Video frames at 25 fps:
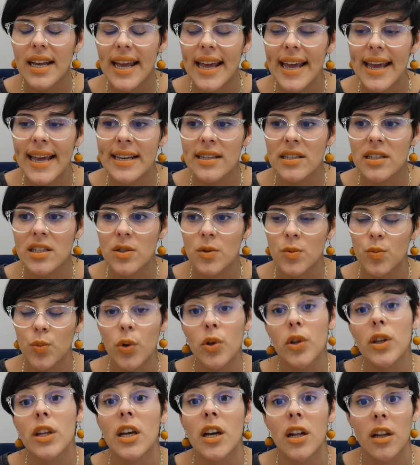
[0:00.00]
is
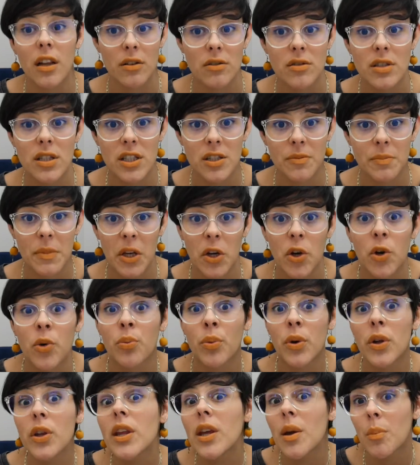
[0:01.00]
really close to me or
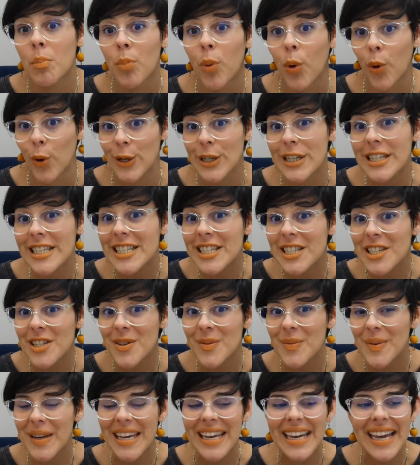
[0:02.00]
really important to
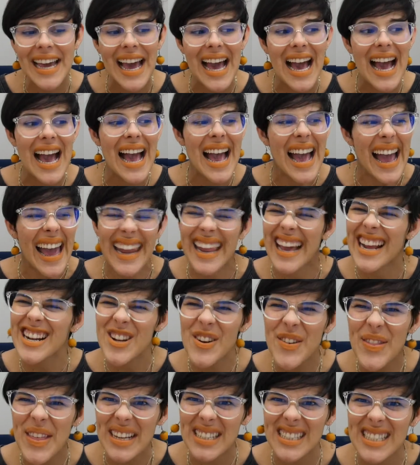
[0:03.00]
me. And I
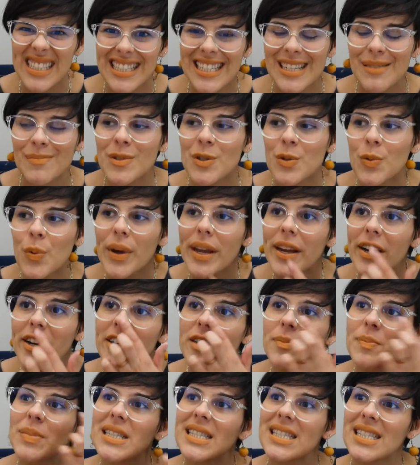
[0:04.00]
know that seems
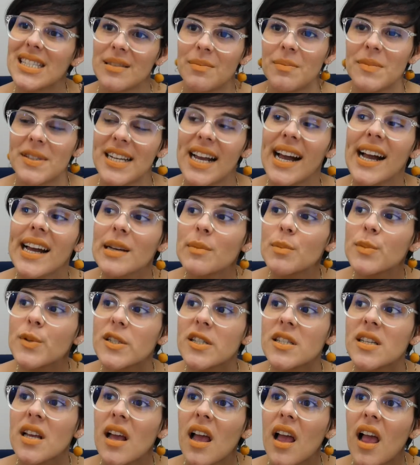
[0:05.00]
weird, but
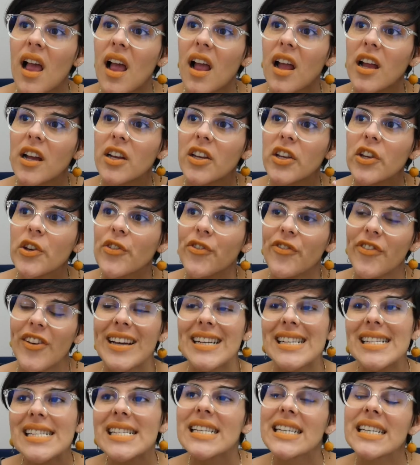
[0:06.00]
sometimes you
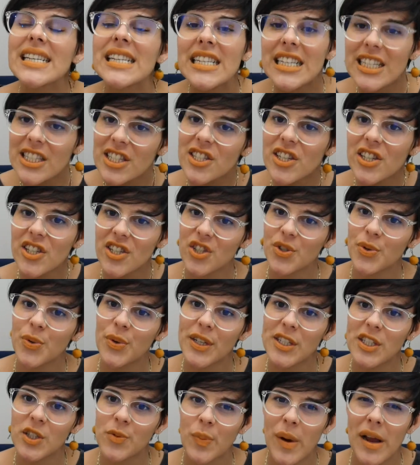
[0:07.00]
find it easier to
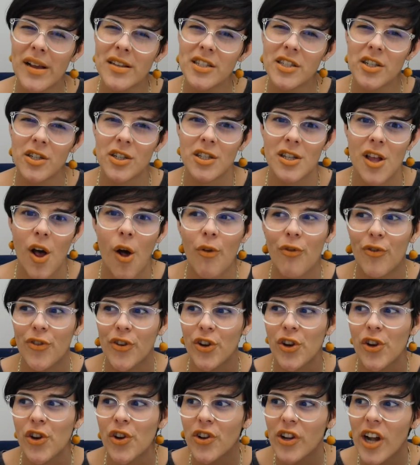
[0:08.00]
express yourself
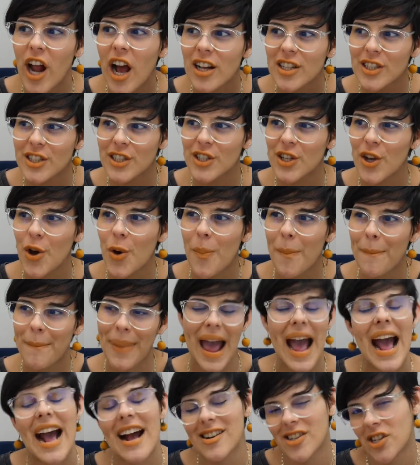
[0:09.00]
when you're not so
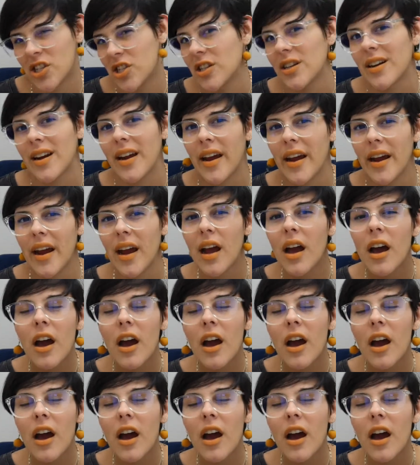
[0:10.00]
passionate